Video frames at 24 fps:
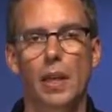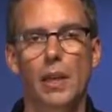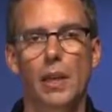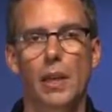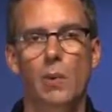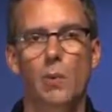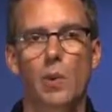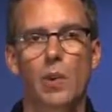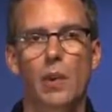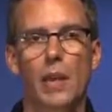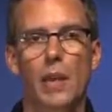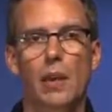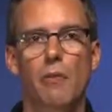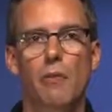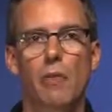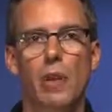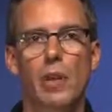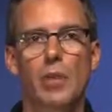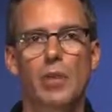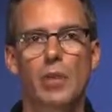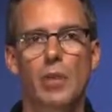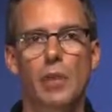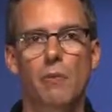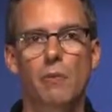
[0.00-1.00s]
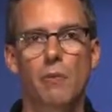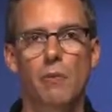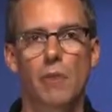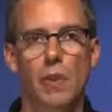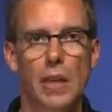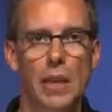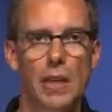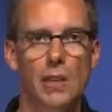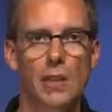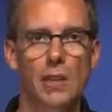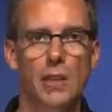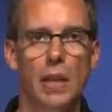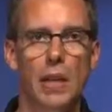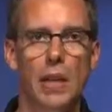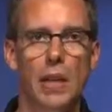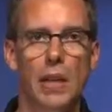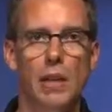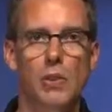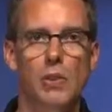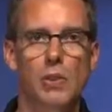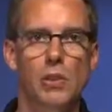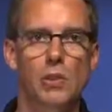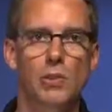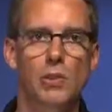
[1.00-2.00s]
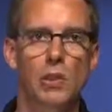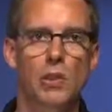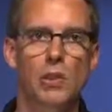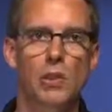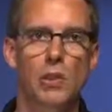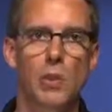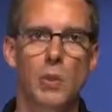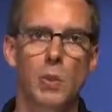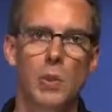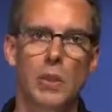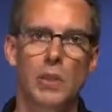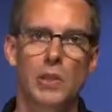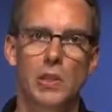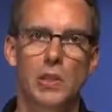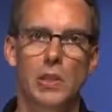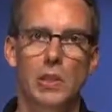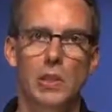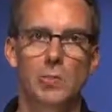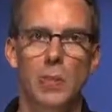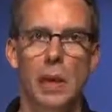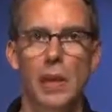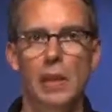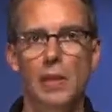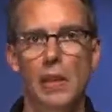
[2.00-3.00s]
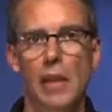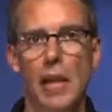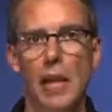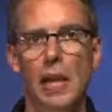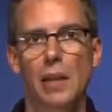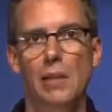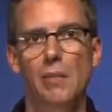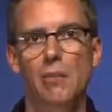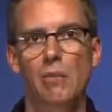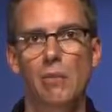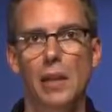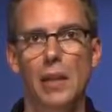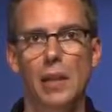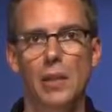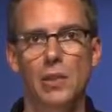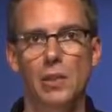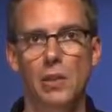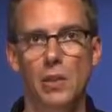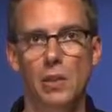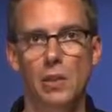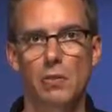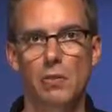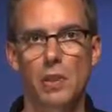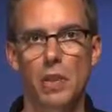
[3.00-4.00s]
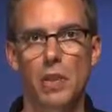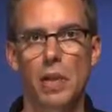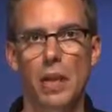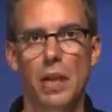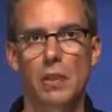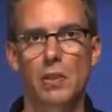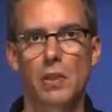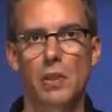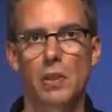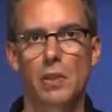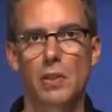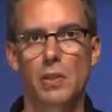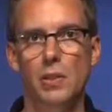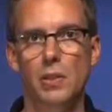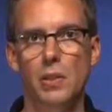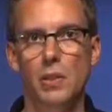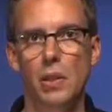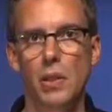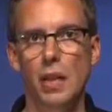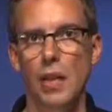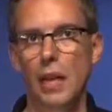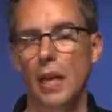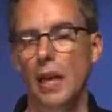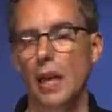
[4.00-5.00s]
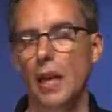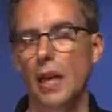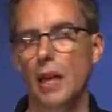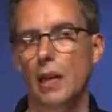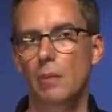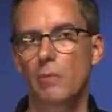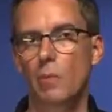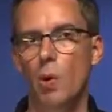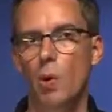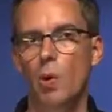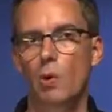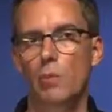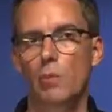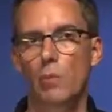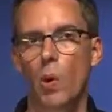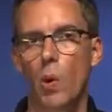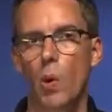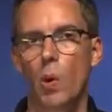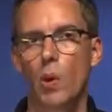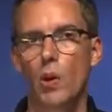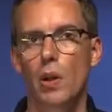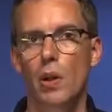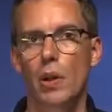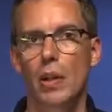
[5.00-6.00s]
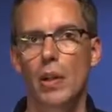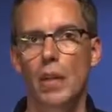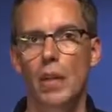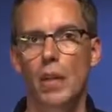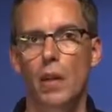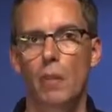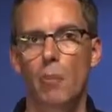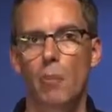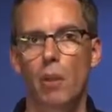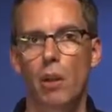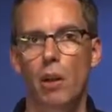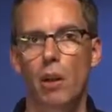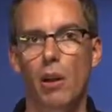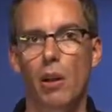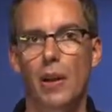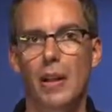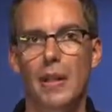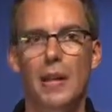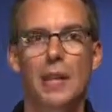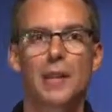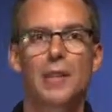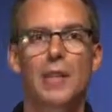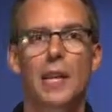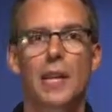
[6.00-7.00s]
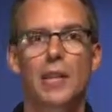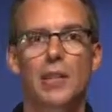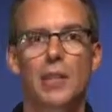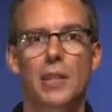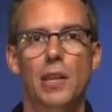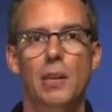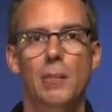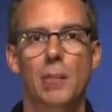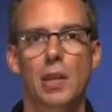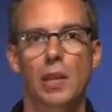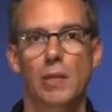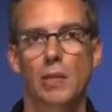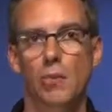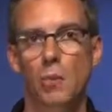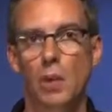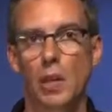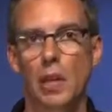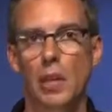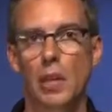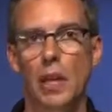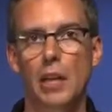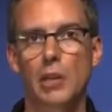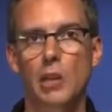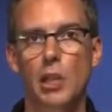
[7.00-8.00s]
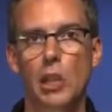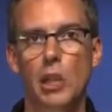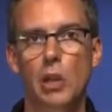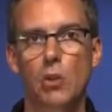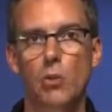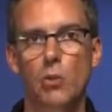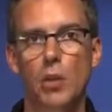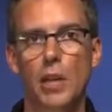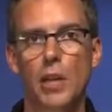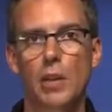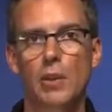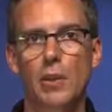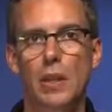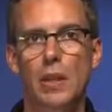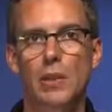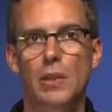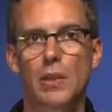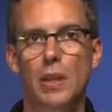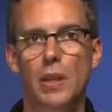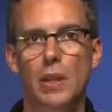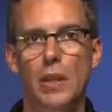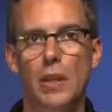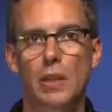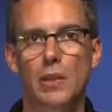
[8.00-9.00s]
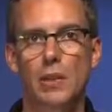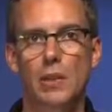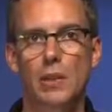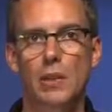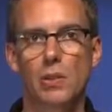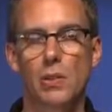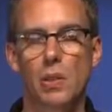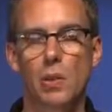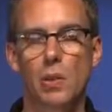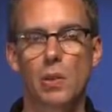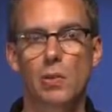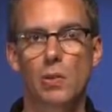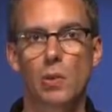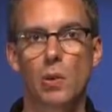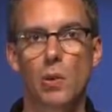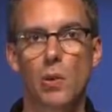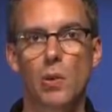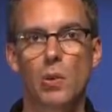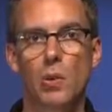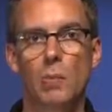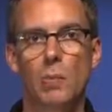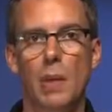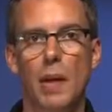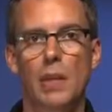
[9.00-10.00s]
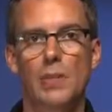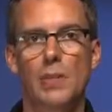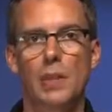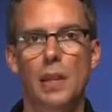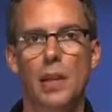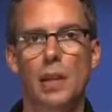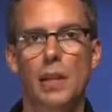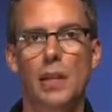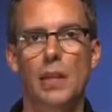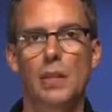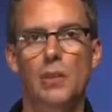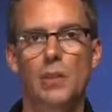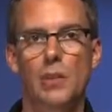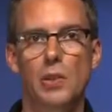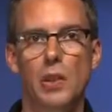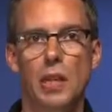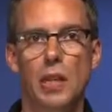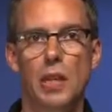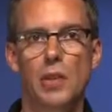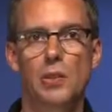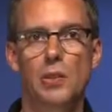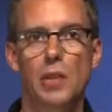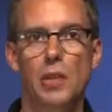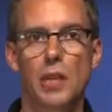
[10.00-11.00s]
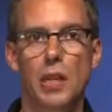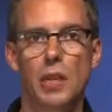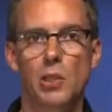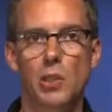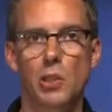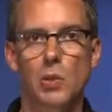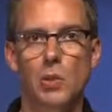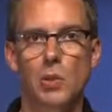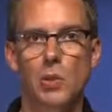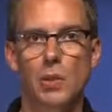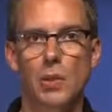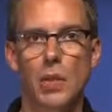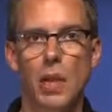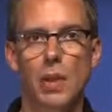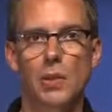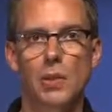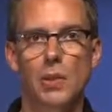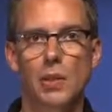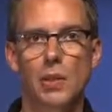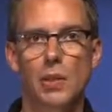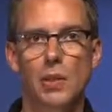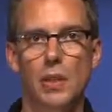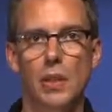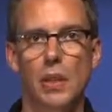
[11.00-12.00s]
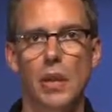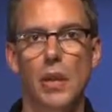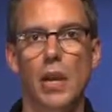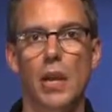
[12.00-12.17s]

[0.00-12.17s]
Now what the FI7000 allows us to do is inspect the end face of connectors and, more importantly, apply a test limit. We can actually grade these connectors automatically to the international standard